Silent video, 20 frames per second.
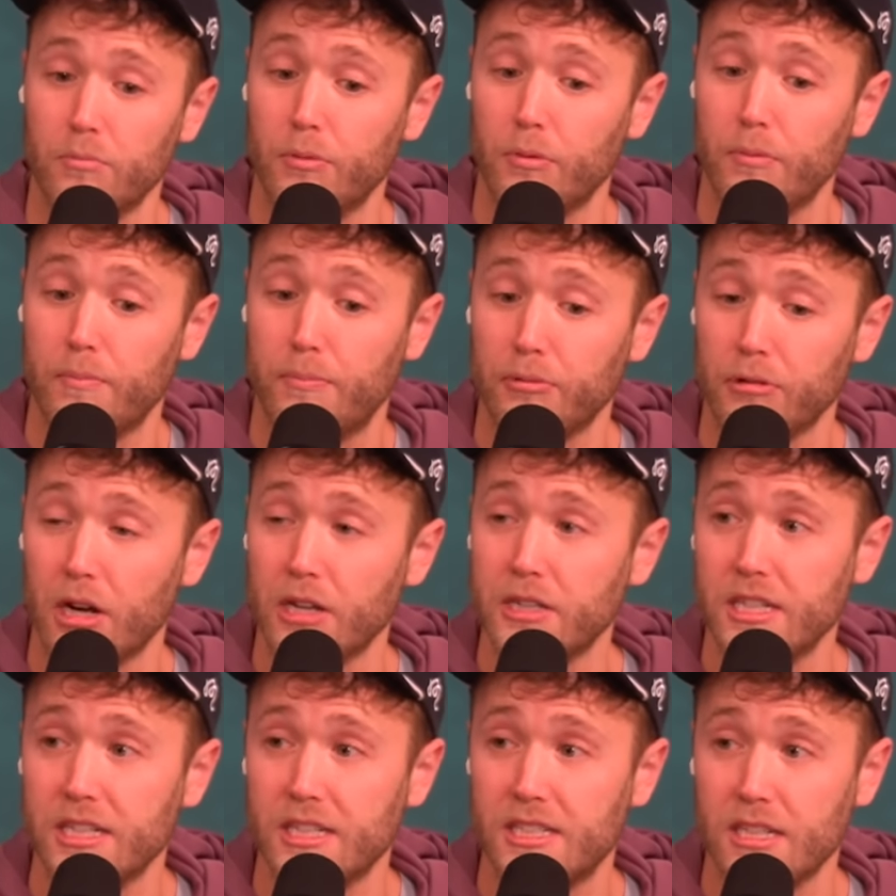but
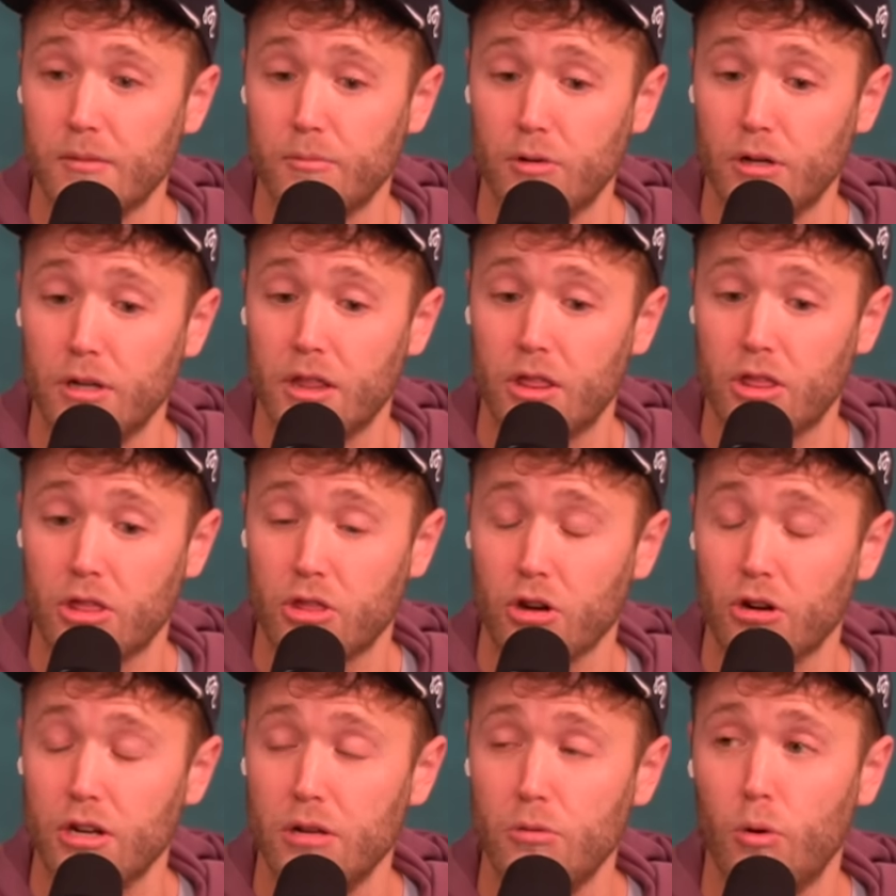Brunson, someone
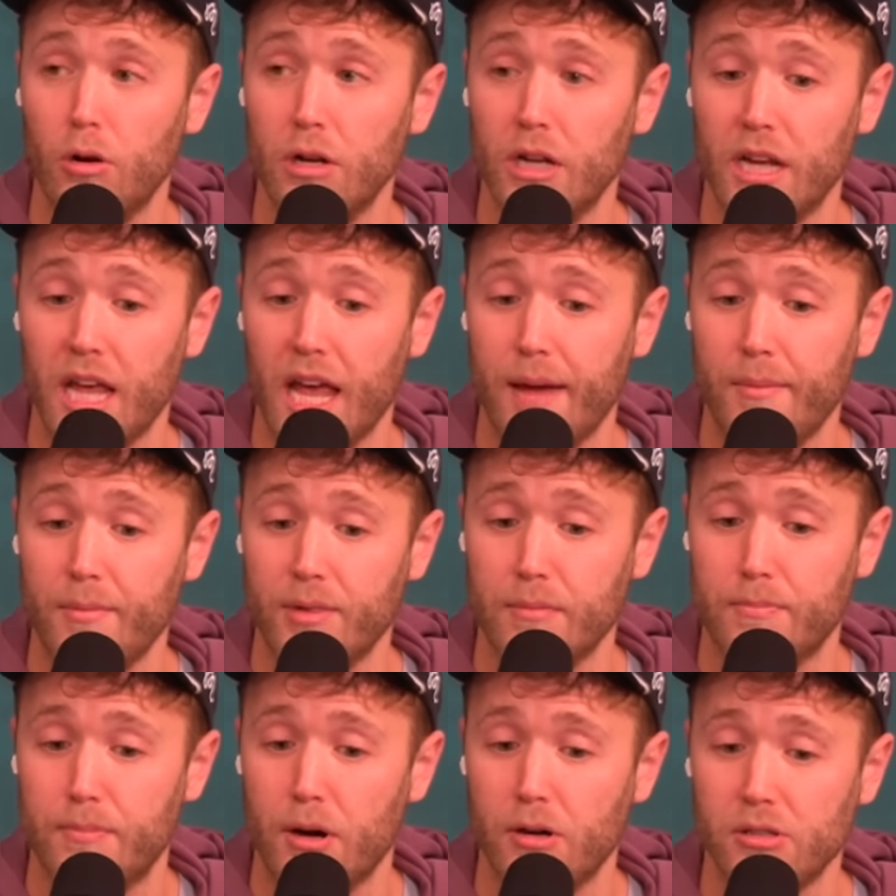31 a game
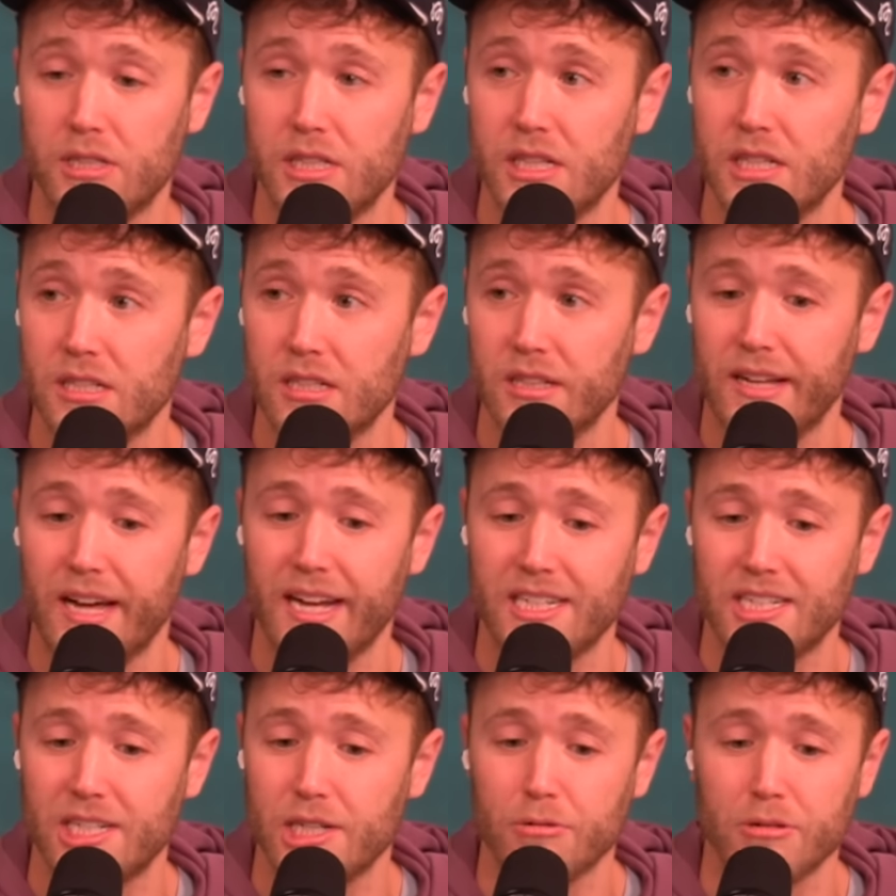in the postseason
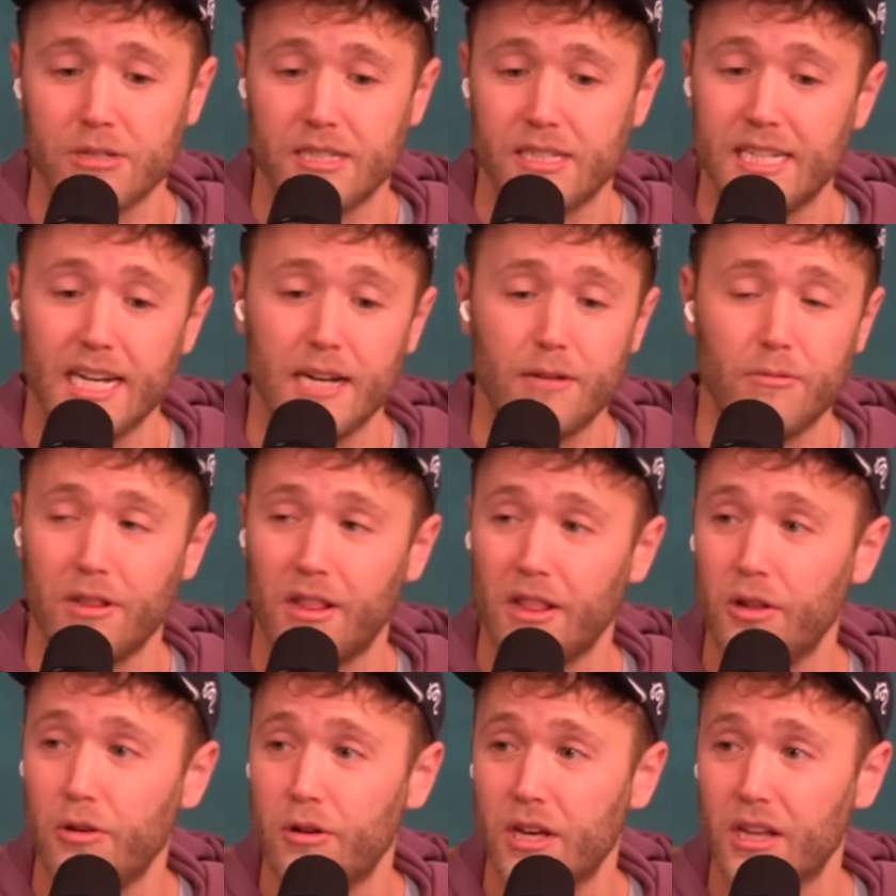last year, was sick
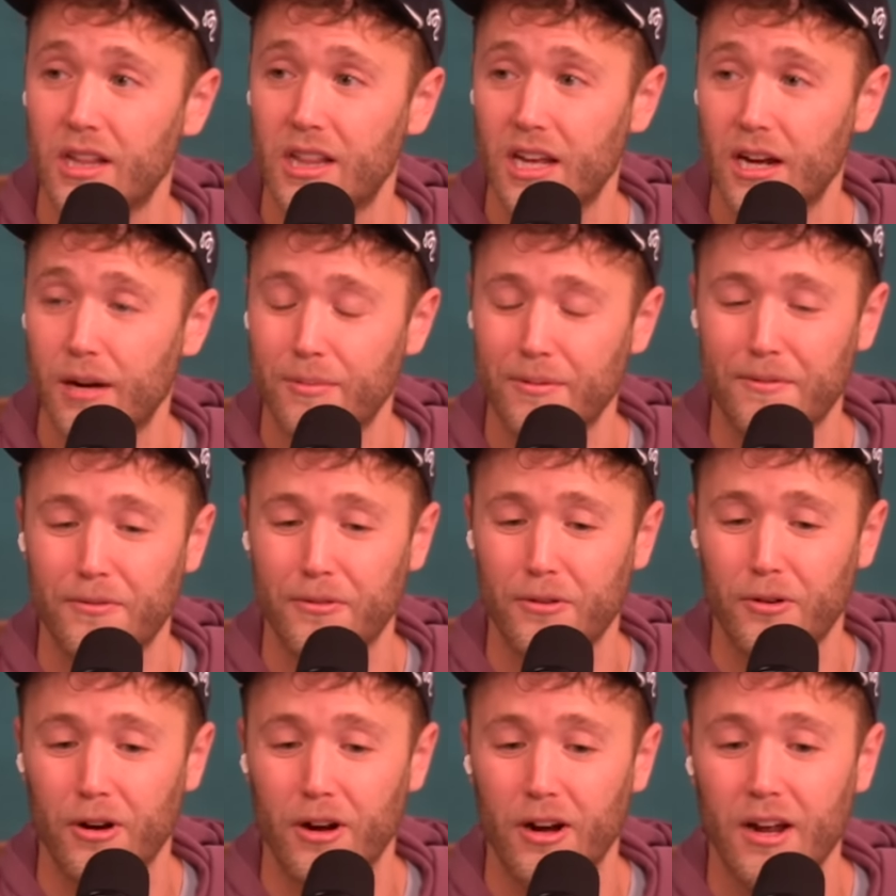with Luka the year
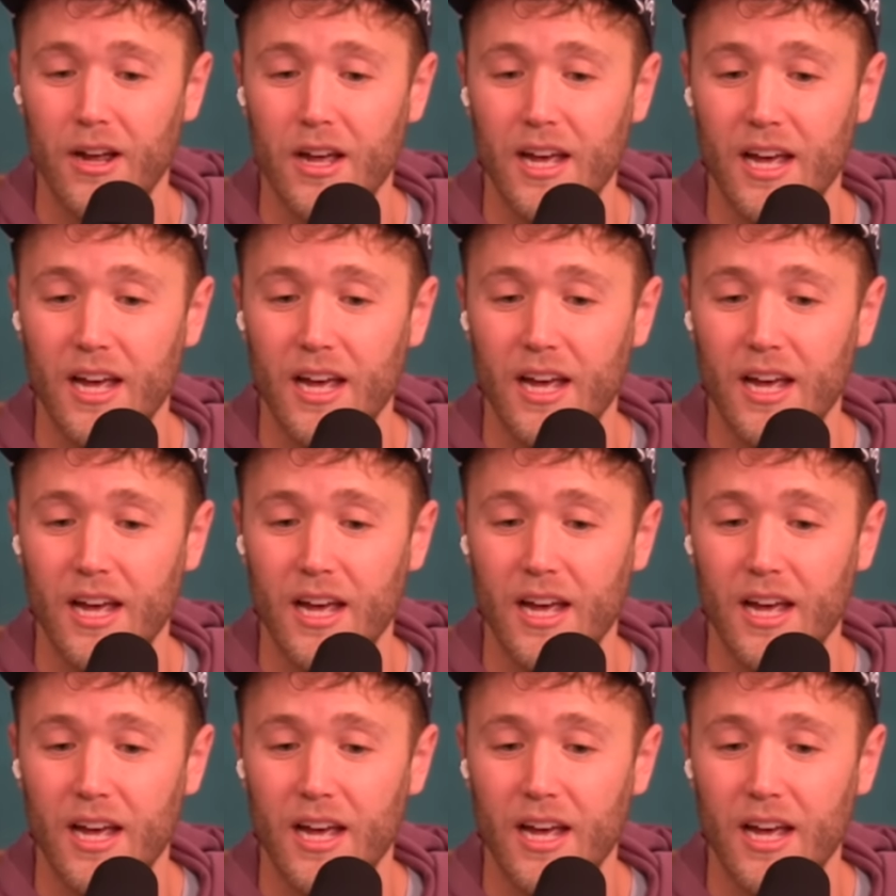before,